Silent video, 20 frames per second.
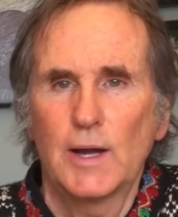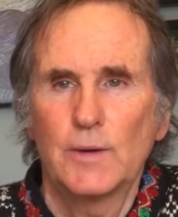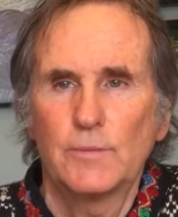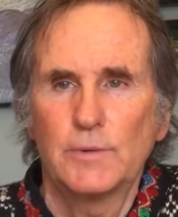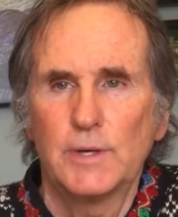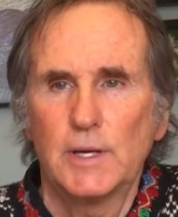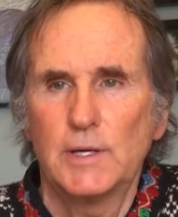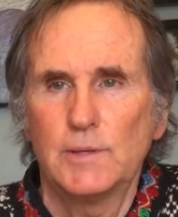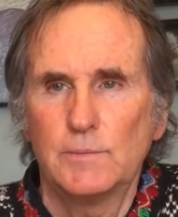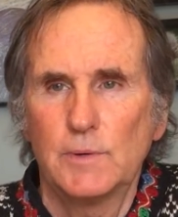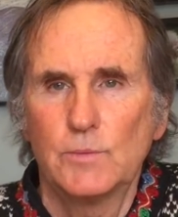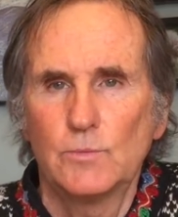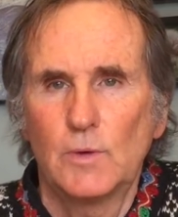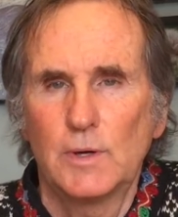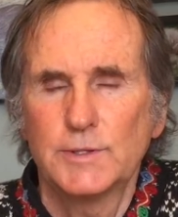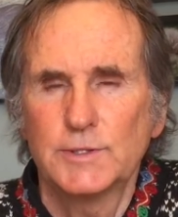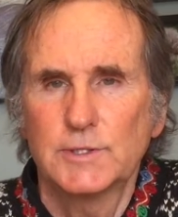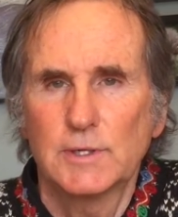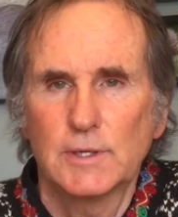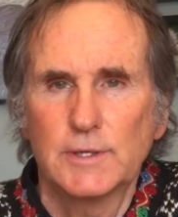Why would anyone
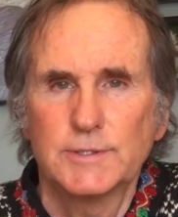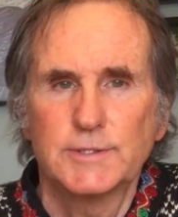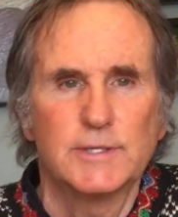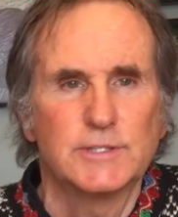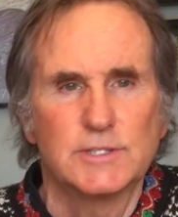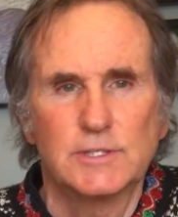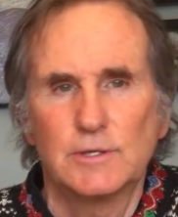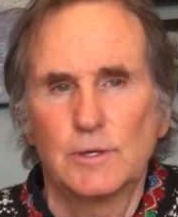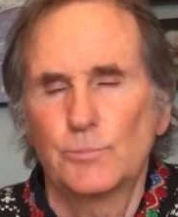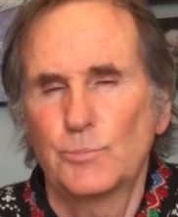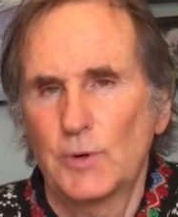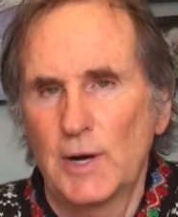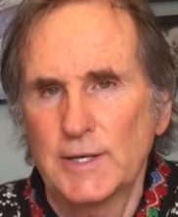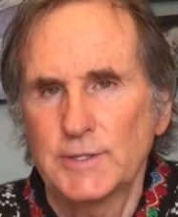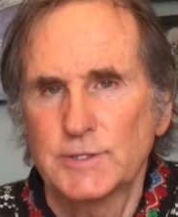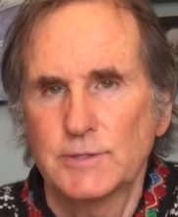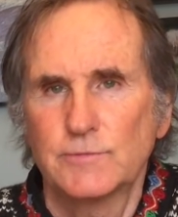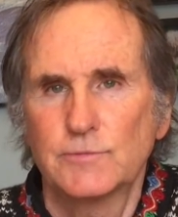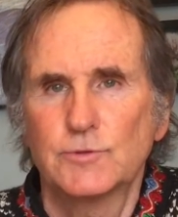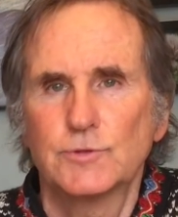want to listen? It's an
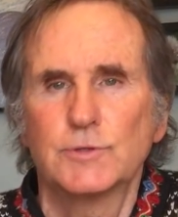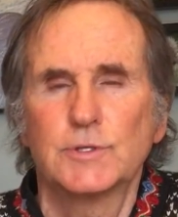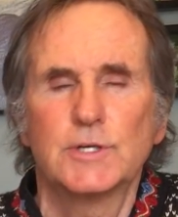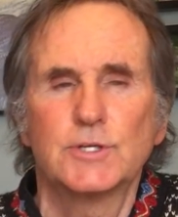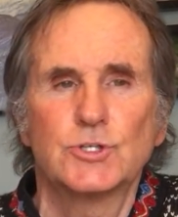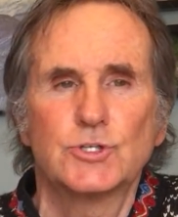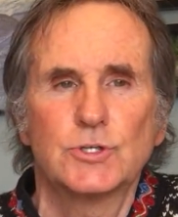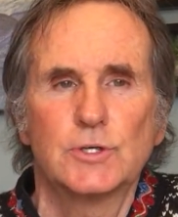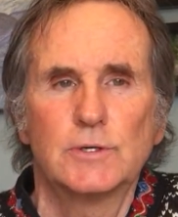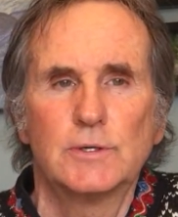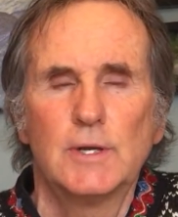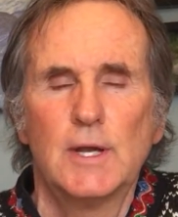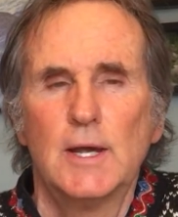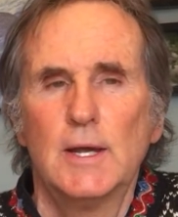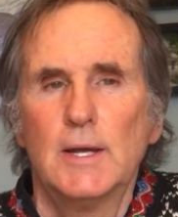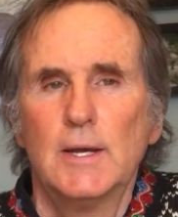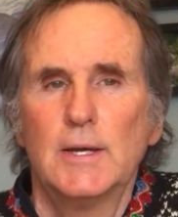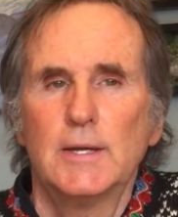oppressive tradition.